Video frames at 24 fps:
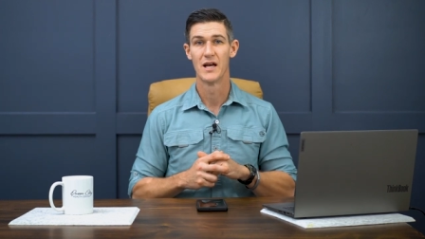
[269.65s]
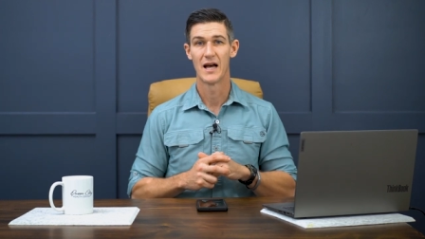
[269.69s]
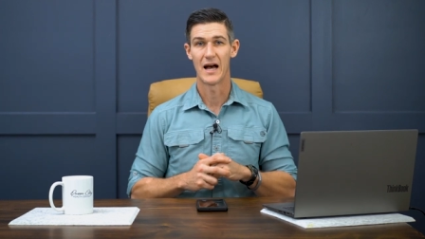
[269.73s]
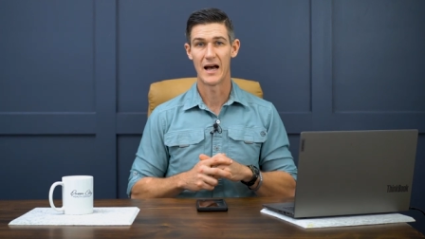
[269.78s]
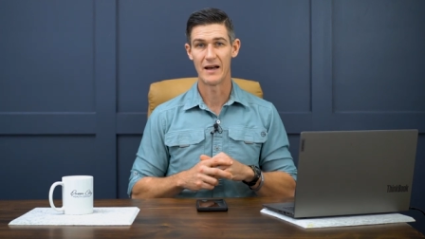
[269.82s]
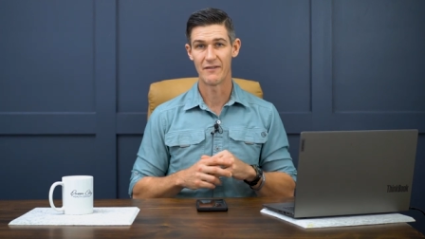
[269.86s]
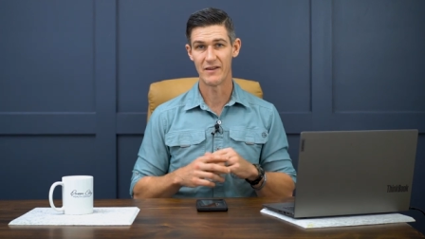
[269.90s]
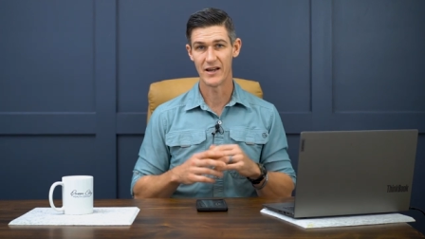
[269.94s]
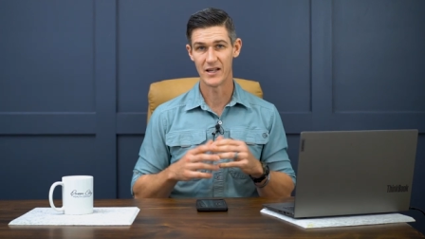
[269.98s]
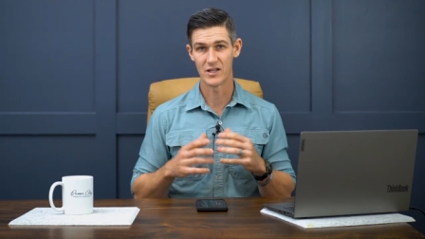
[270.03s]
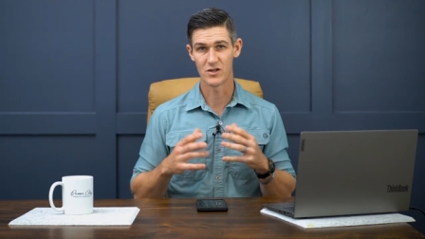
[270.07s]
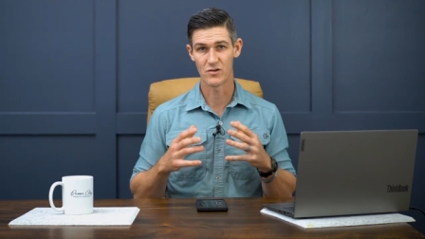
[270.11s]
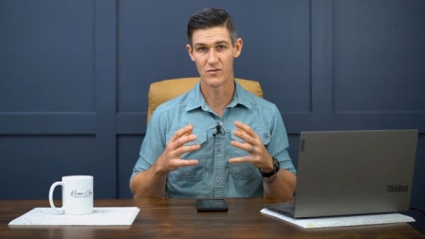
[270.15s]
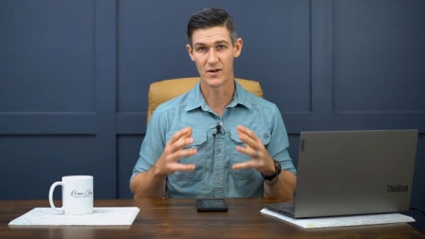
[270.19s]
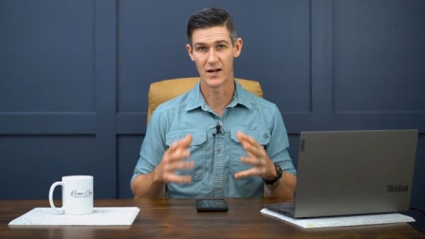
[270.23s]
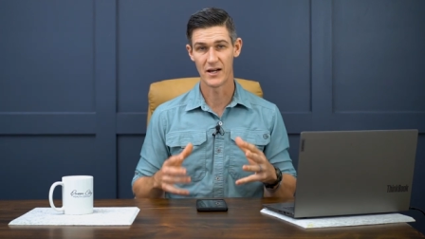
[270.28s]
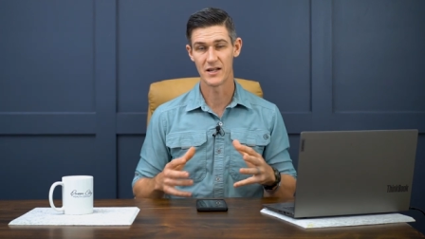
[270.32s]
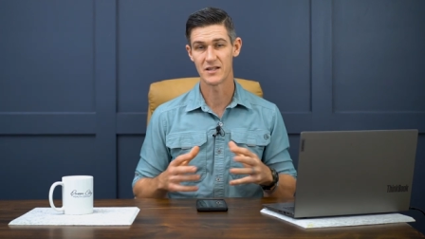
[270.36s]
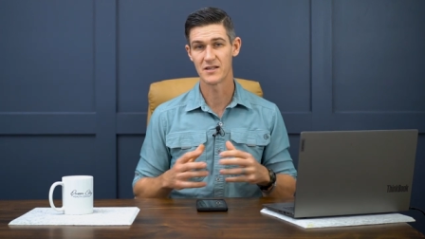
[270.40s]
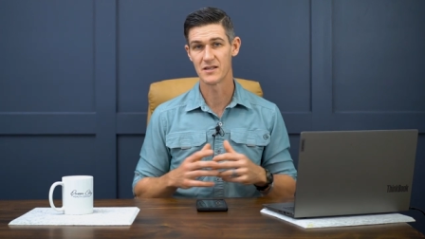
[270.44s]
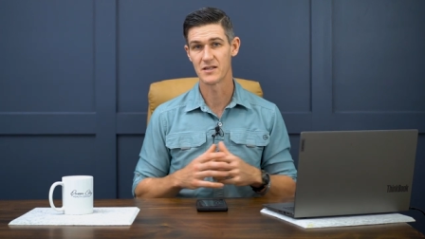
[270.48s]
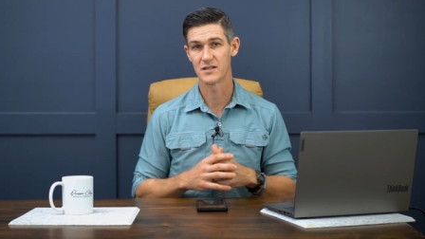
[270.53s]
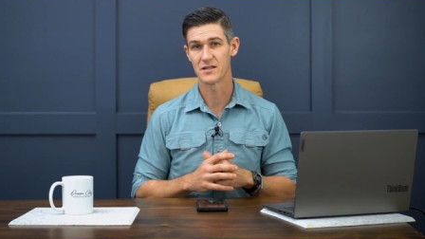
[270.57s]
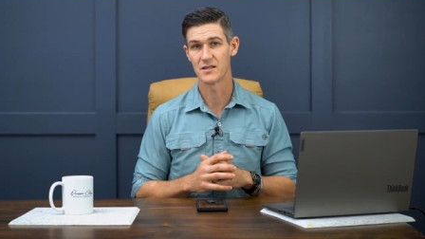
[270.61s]
I've had
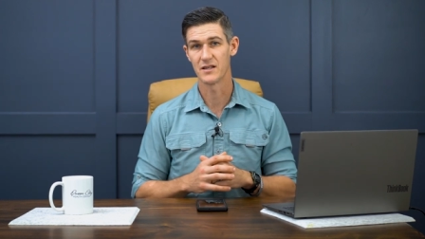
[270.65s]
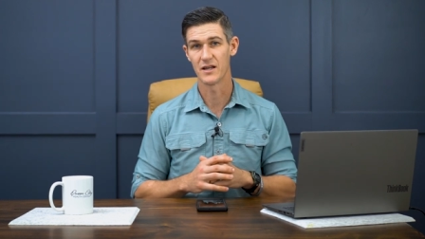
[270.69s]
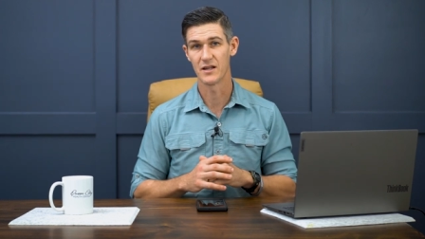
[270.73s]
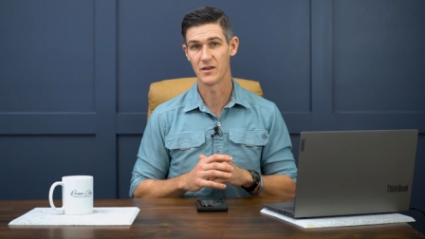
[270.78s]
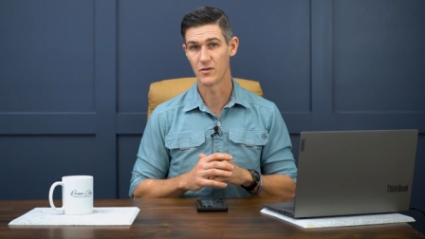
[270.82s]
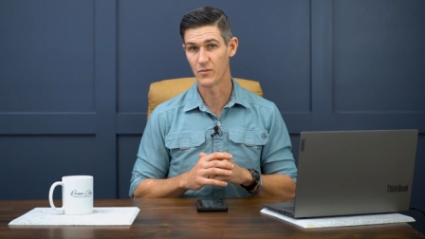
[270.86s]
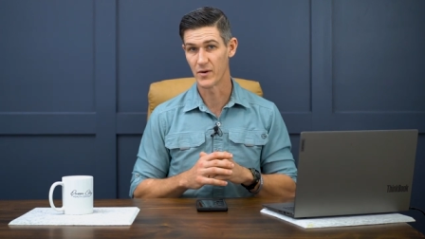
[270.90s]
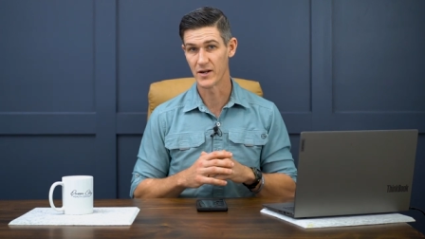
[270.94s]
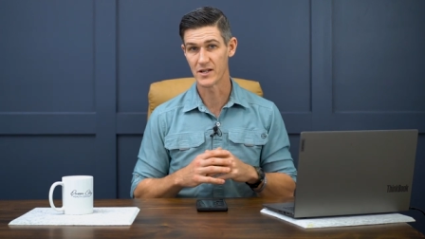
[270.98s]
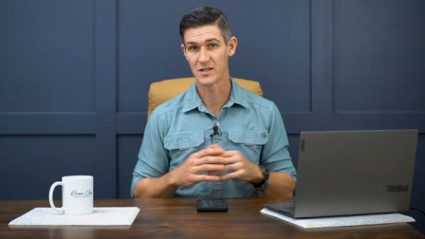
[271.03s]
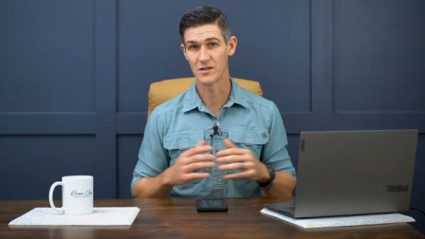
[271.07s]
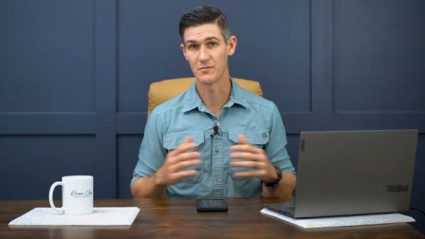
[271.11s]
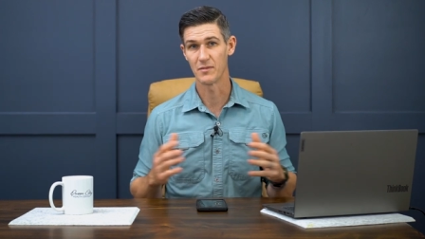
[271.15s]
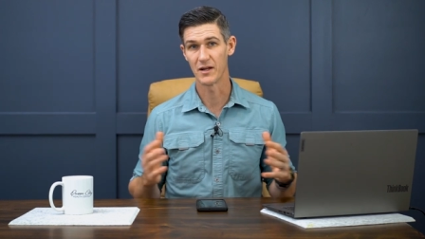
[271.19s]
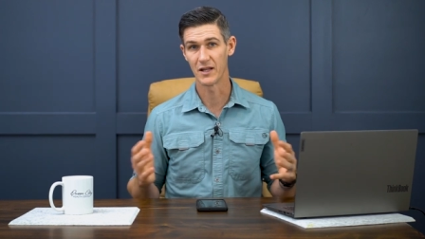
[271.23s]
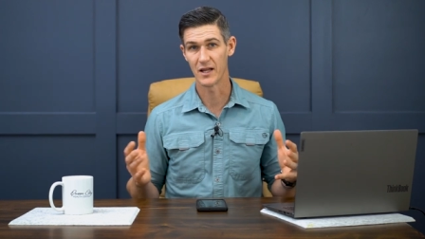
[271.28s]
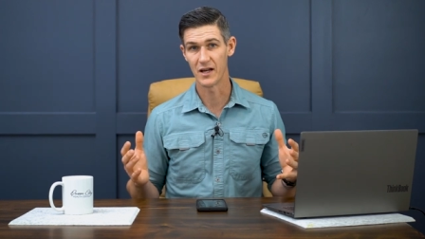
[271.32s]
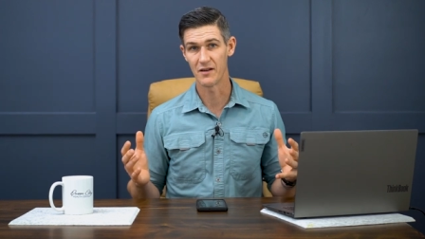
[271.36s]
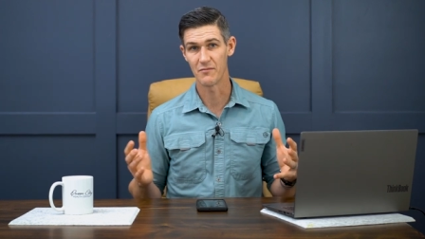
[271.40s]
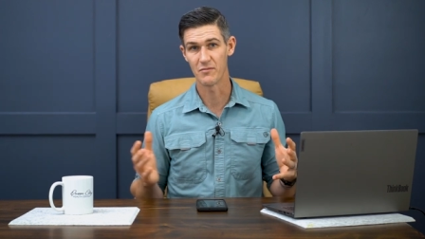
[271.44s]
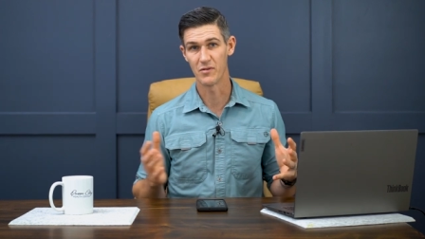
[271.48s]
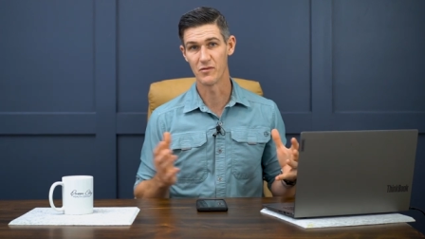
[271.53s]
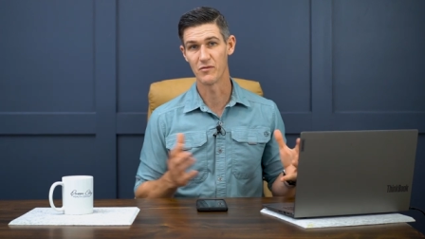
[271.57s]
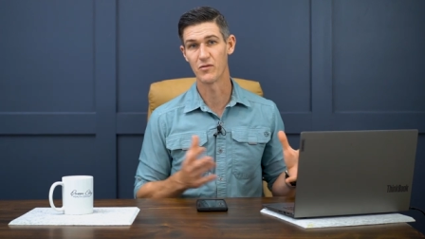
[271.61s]
psoriasis the rest of my
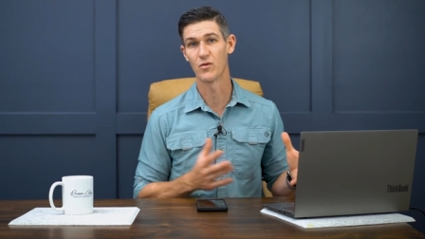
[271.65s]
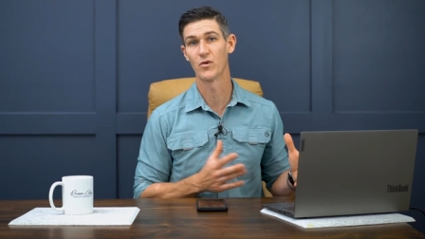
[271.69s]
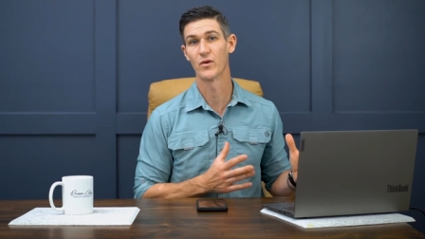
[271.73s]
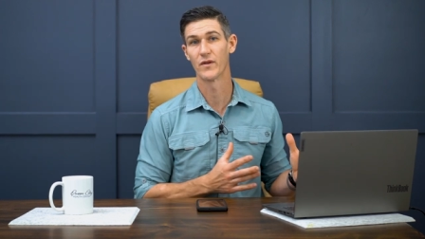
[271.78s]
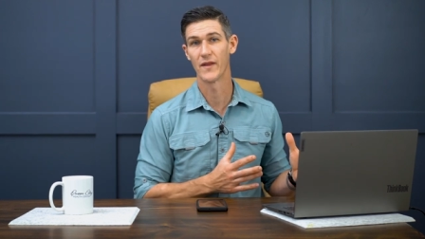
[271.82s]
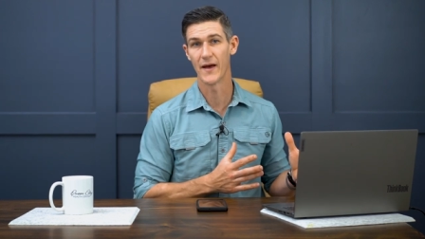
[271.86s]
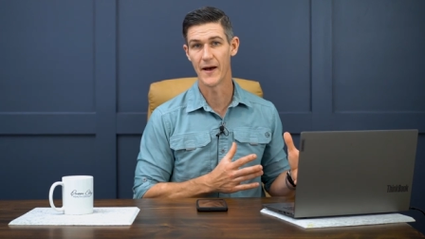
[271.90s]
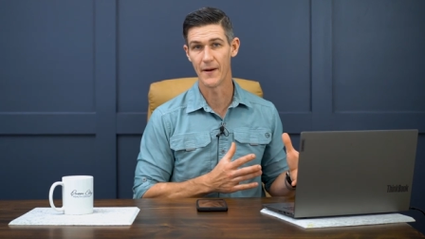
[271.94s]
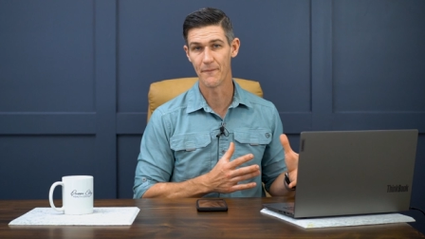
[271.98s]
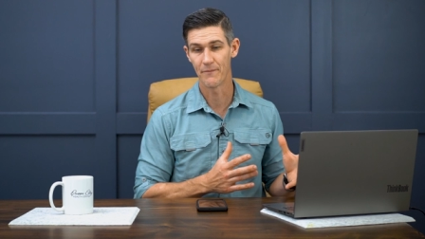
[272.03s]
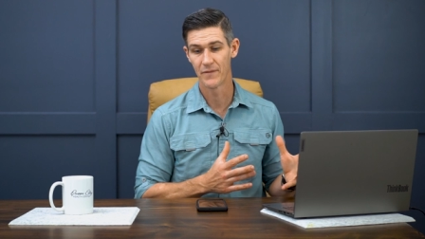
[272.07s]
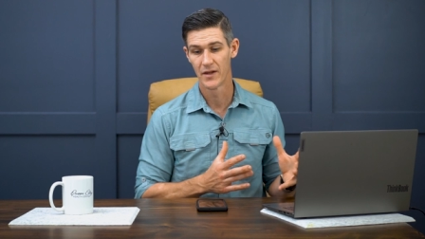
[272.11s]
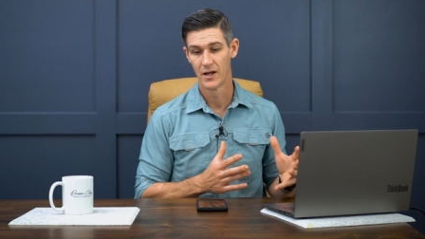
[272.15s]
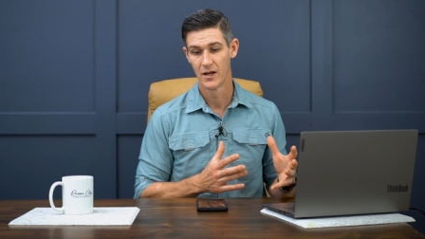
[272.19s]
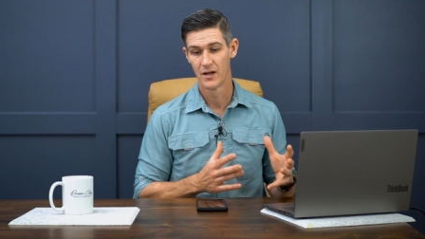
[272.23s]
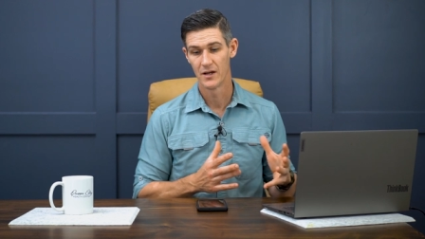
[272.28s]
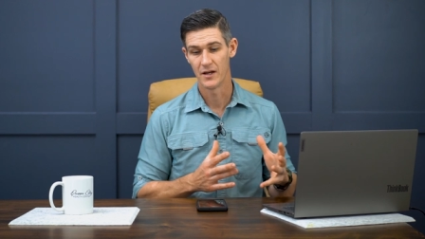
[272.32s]
life before that.